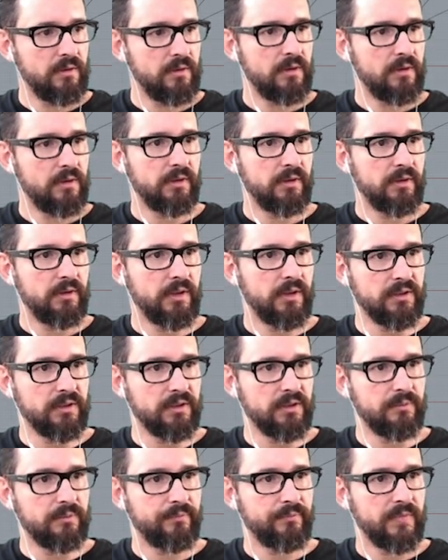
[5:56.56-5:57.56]
That's it.
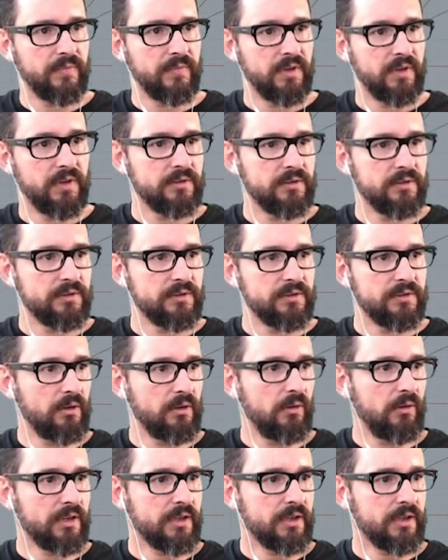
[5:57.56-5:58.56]
So
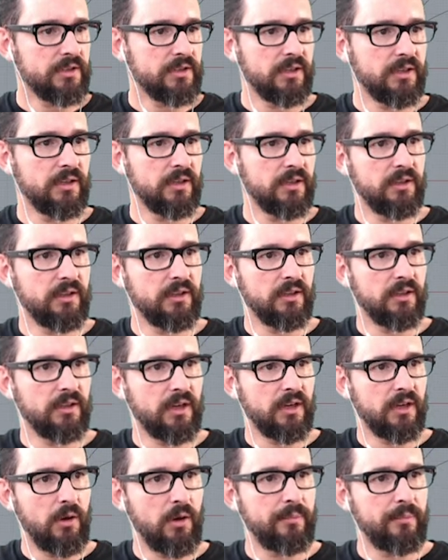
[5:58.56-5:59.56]
actually it didn't go
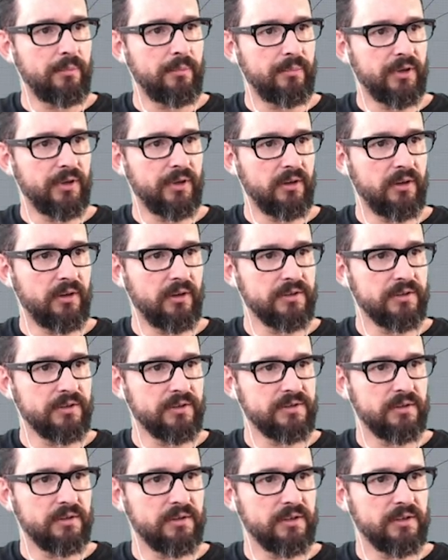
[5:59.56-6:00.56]
up because,
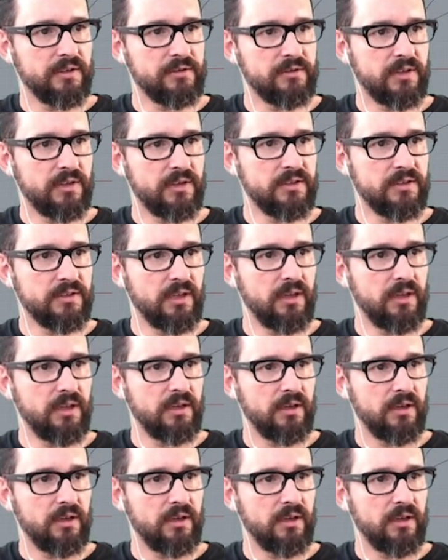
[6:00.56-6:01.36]
as you can see,